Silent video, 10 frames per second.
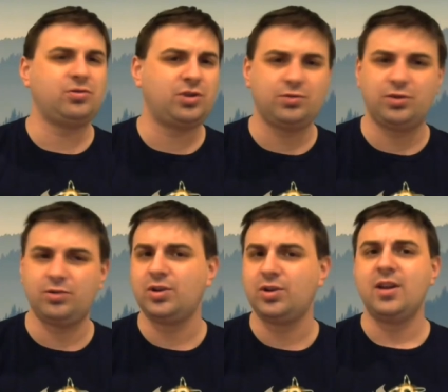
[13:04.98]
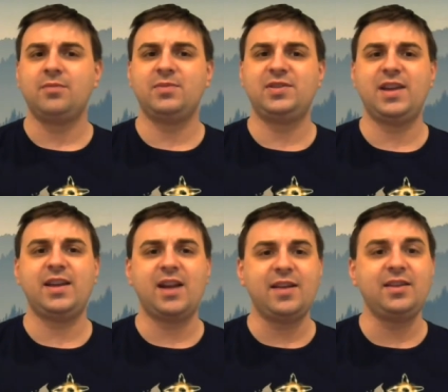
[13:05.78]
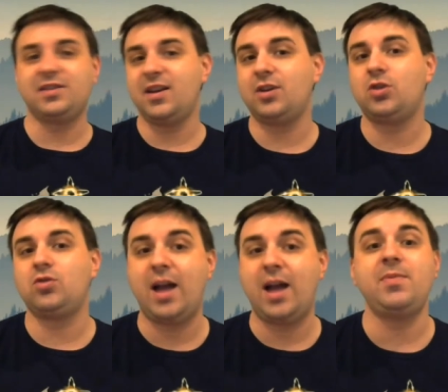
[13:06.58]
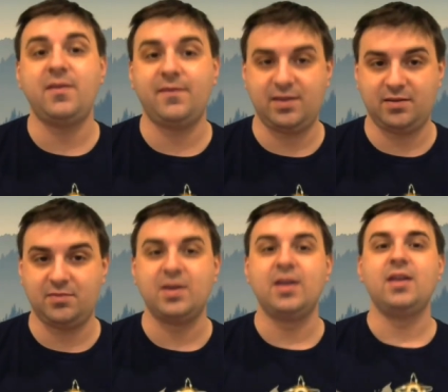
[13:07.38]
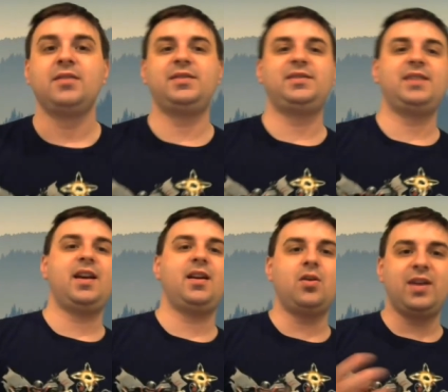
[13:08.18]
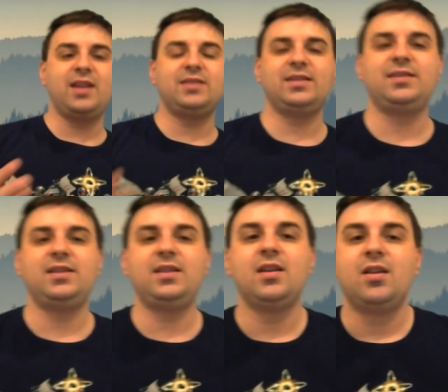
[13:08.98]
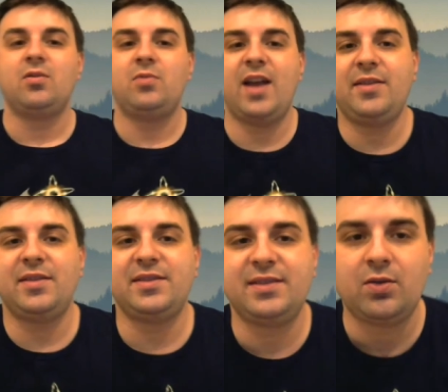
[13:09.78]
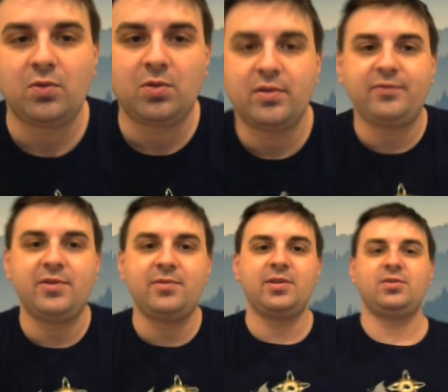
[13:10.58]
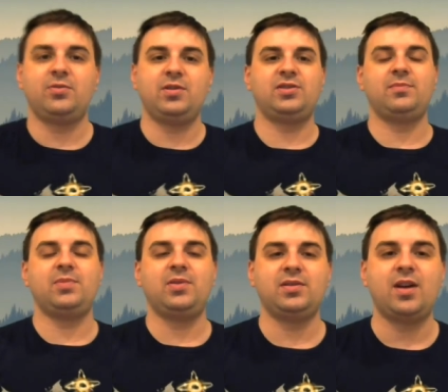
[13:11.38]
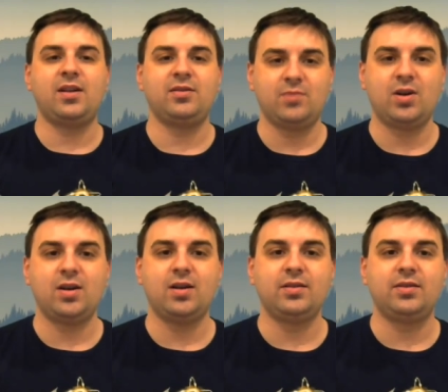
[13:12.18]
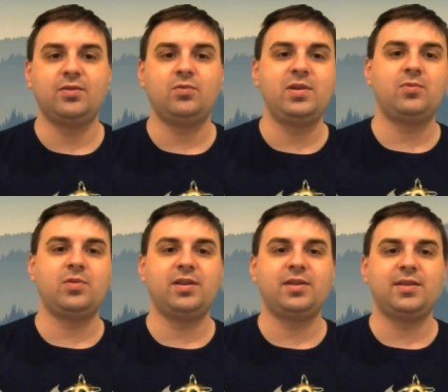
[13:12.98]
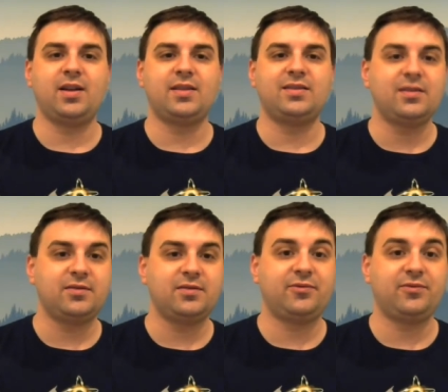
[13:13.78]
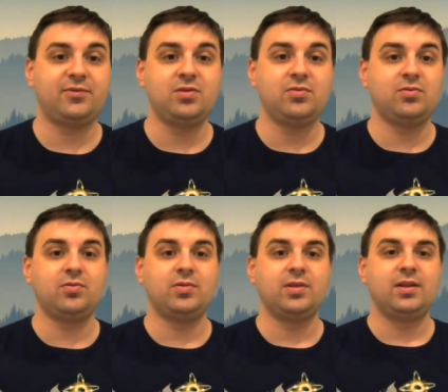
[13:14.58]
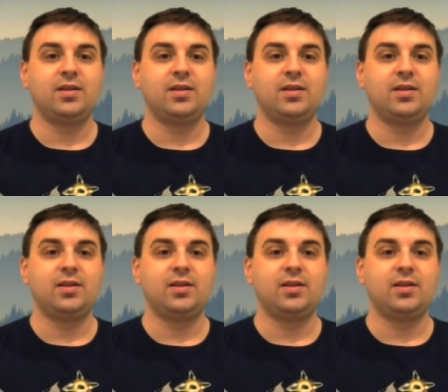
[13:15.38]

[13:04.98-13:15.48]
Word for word: huge, huge, huge mistake. And I think it's kind of crappy of them to say, okay, Disney, we had this deal where if we reach the billion dollar mark, we would uh, give you...